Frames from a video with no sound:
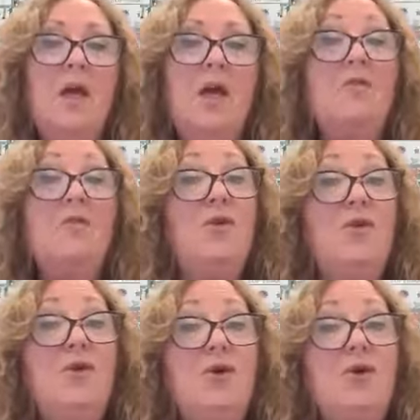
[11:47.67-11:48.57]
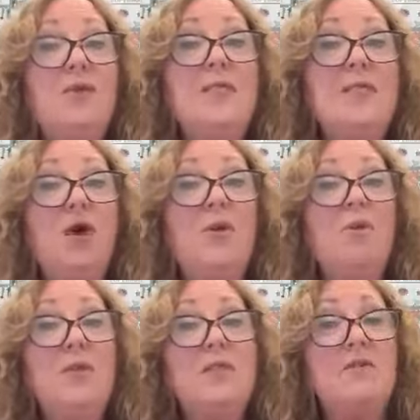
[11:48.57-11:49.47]
If you use the
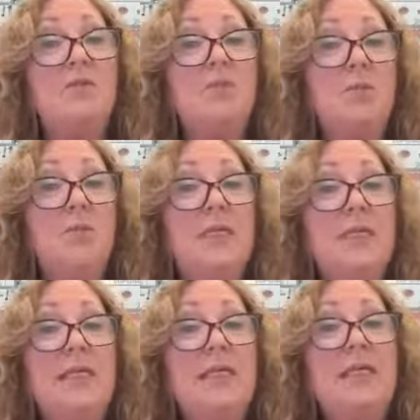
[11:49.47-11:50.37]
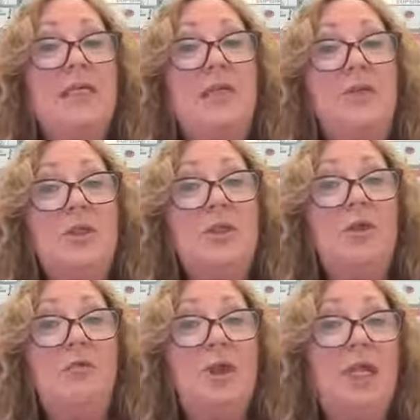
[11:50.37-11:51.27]
obvious affordability exception
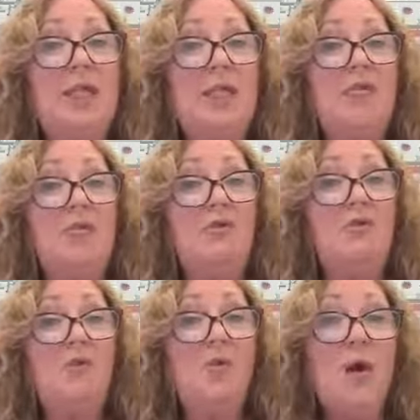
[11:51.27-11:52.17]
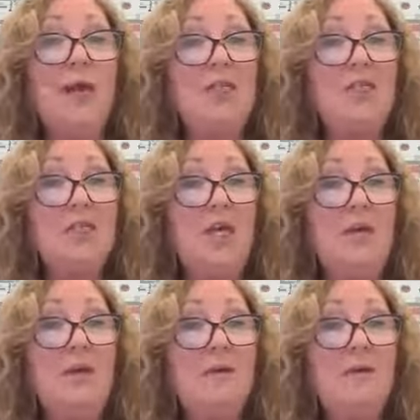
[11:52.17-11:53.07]
in Regulation
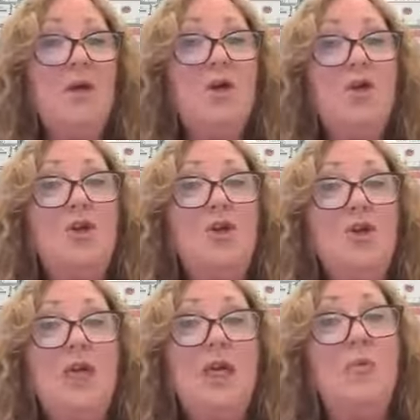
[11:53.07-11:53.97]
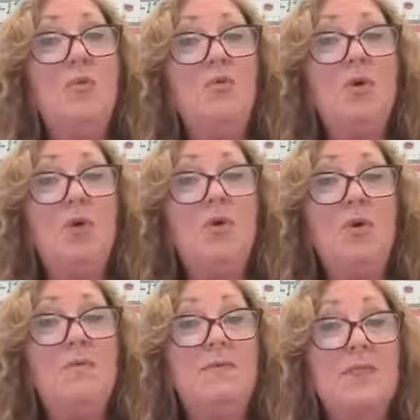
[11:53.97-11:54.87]
4AG, you should keep a record
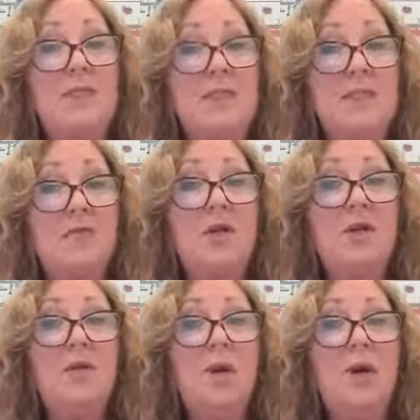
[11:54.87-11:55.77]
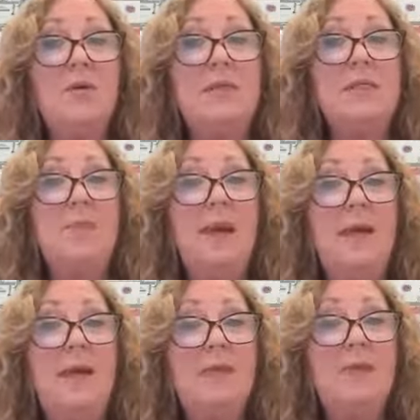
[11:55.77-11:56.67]
of the specific inquiries
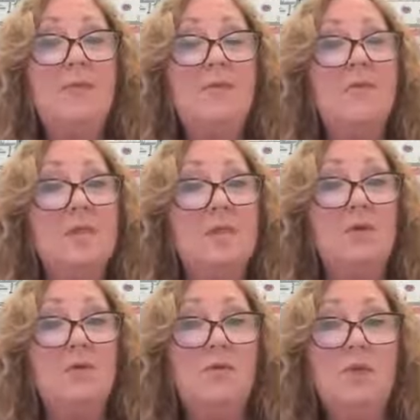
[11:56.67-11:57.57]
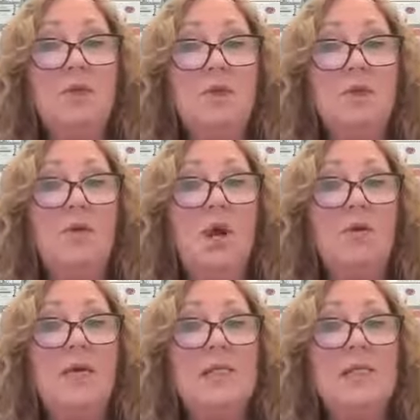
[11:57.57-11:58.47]
made, the result of those
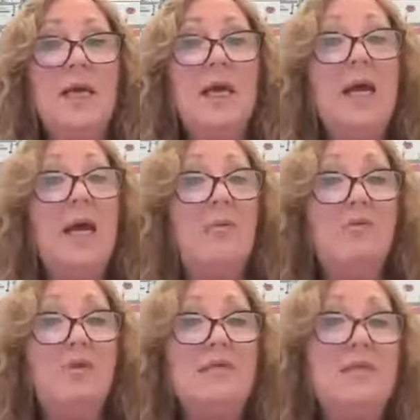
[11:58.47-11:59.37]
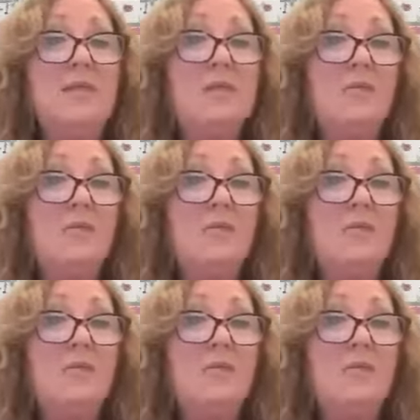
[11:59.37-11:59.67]
inquiries, and the reasons